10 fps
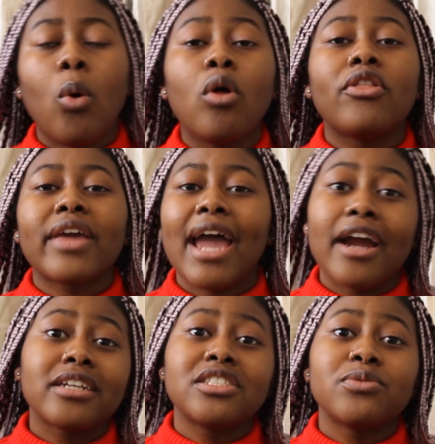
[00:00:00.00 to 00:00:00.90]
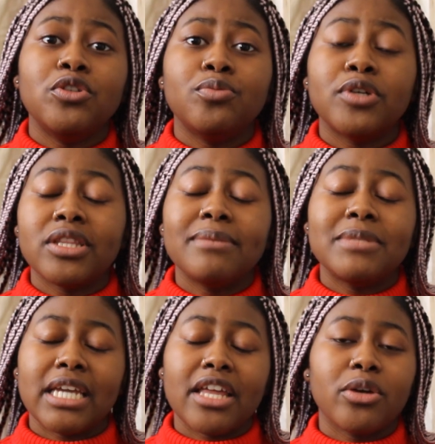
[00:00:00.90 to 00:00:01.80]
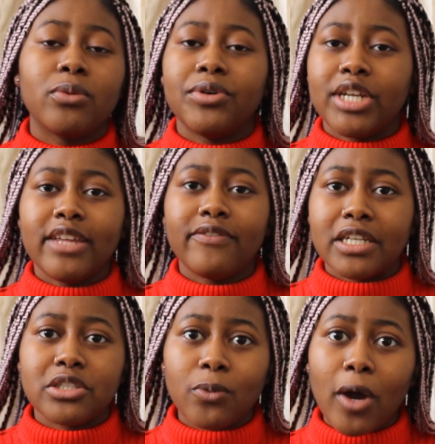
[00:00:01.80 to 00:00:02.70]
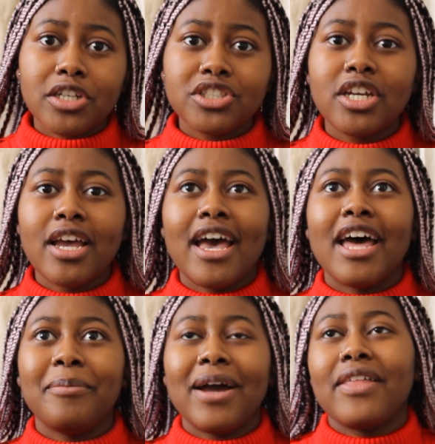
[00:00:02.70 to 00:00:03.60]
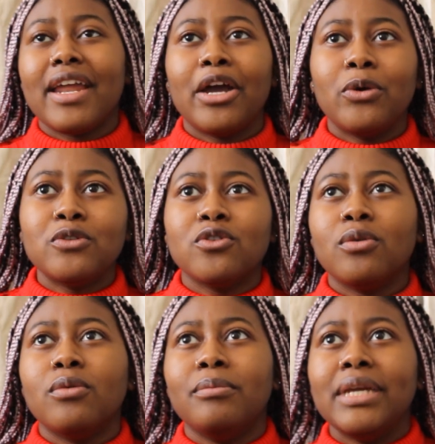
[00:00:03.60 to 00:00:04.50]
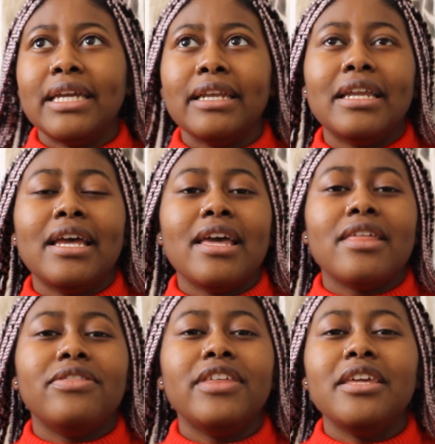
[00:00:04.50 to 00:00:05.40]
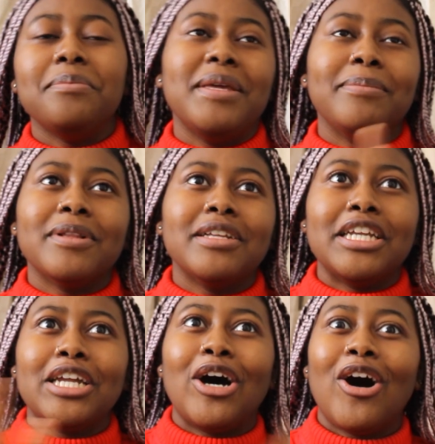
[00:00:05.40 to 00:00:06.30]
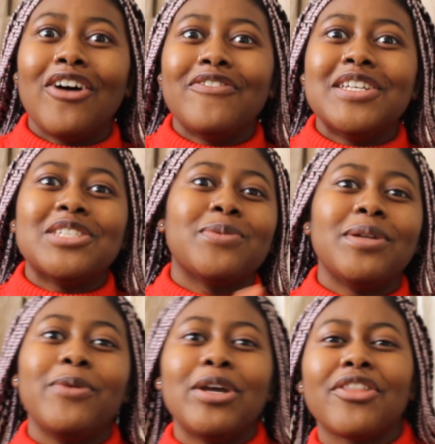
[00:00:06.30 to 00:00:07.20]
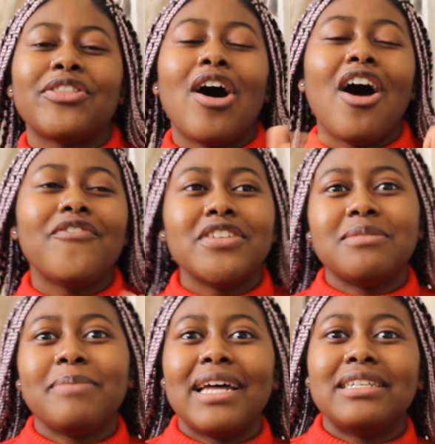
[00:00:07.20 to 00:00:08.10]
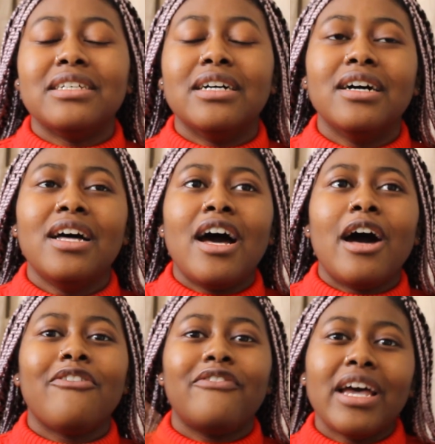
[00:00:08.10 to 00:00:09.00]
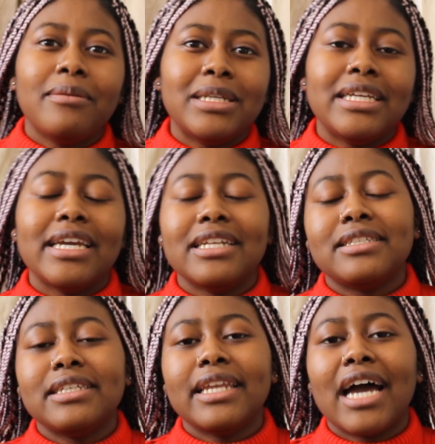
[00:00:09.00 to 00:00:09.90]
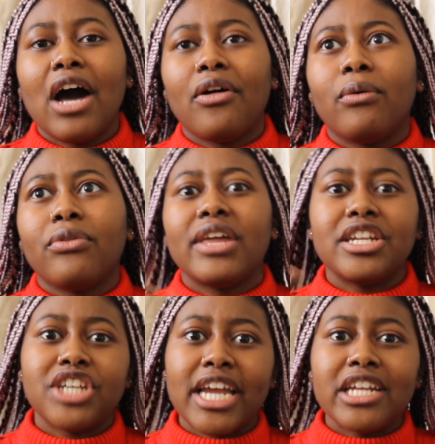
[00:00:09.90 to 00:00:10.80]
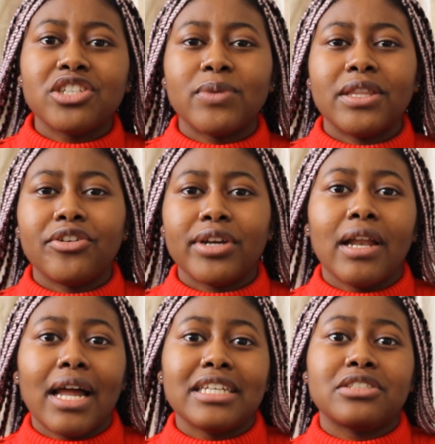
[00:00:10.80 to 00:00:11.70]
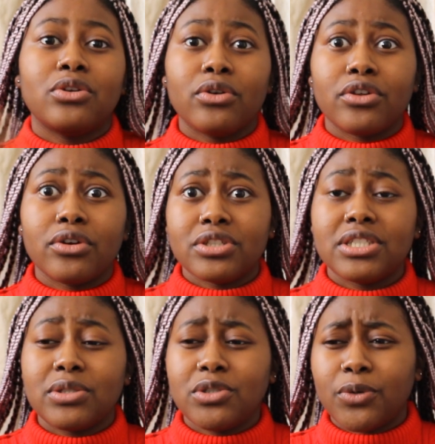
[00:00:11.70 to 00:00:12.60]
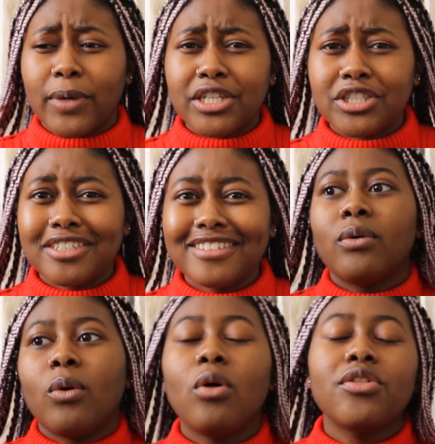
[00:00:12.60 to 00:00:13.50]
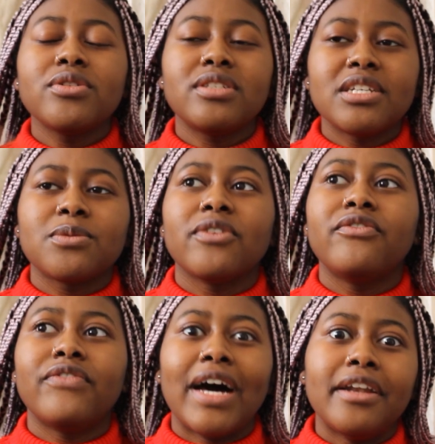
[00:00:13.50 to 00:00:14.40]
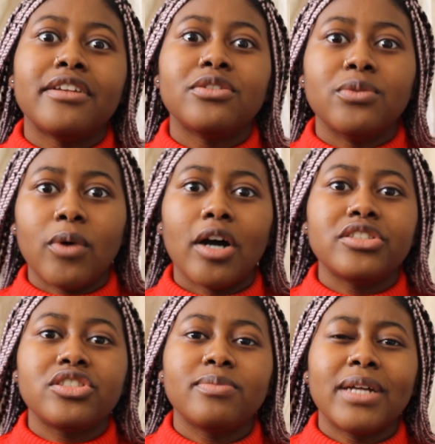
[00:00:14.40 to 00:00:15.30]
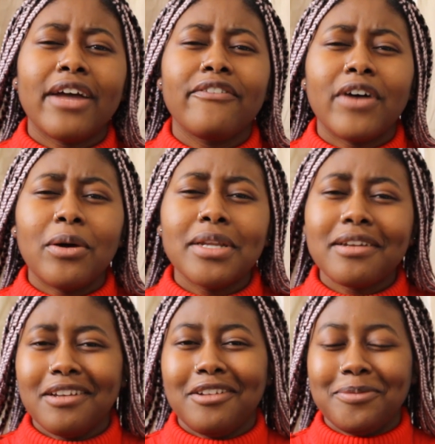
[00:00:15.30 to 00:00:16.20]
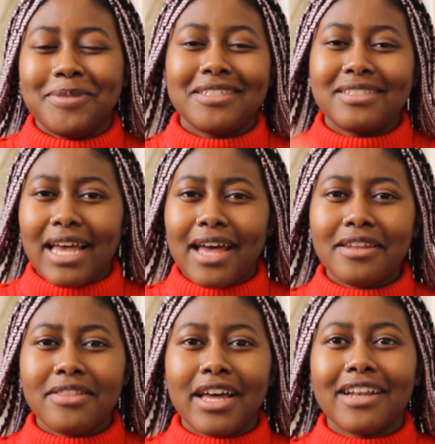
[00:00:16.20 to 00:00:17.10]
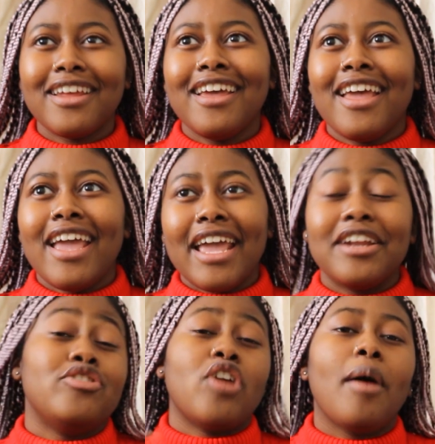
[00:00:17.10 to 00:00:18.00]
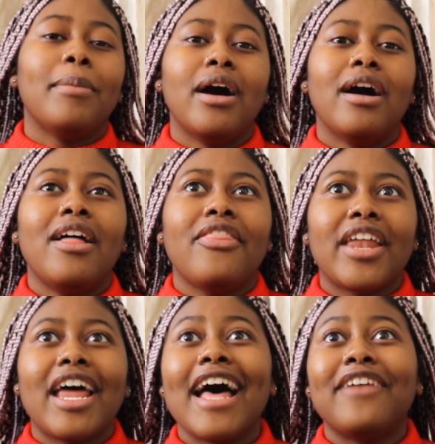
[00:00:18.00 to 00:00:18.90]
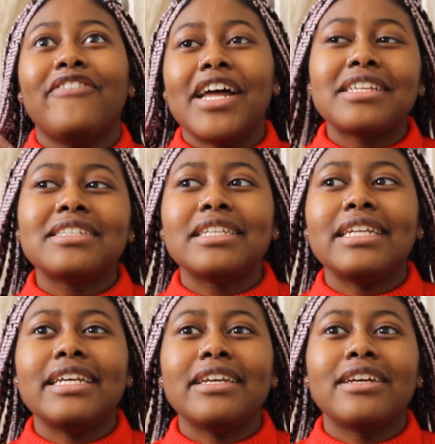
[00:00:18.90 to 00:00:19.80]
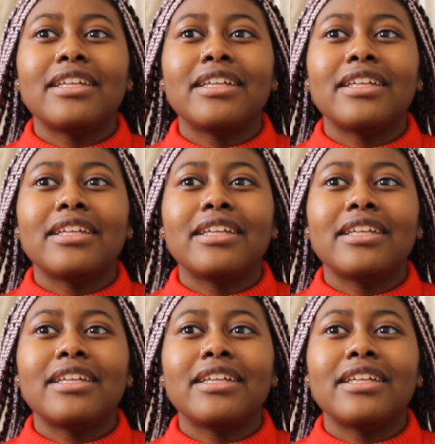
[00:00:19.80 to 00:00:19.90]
All the characters, when you put them together, were really fun to watch. And by that I also mean the people in our office, when we got the office banter, her family, and seeing how they changed when they realized takdongkyung's situation. All those things were fun to watch, but I found it a little bit sad that in a drama that had fantasy